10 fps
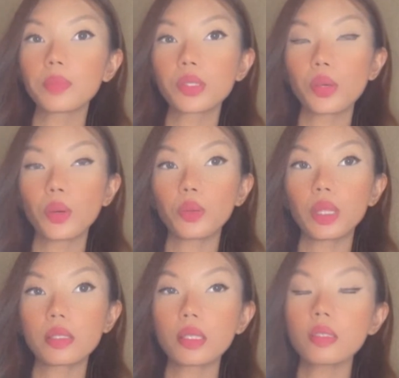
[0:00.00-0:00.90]
So
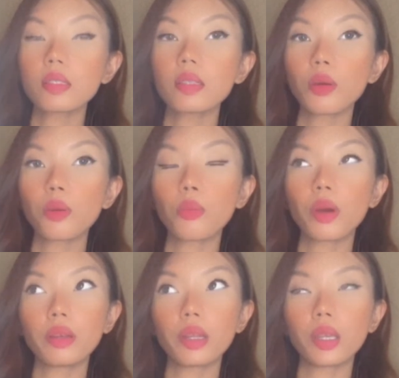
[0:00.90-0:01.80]
this is the
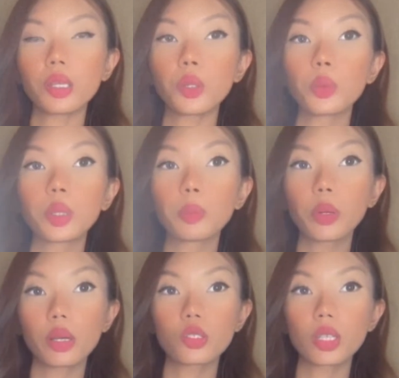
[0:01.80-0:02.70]
one that you would
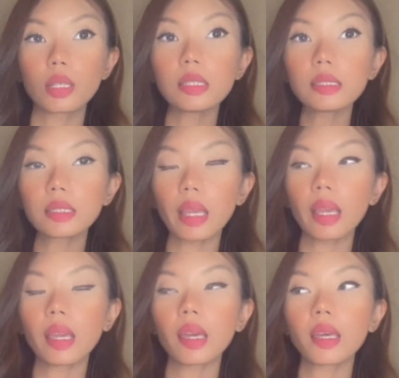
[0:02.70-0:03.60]
purchase,
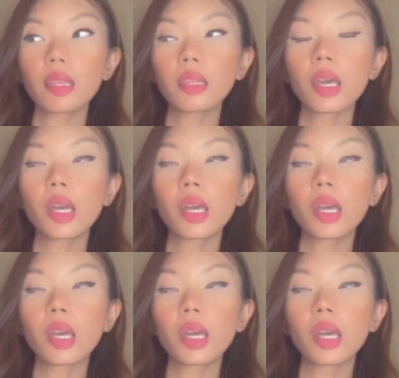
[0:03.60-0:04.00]
and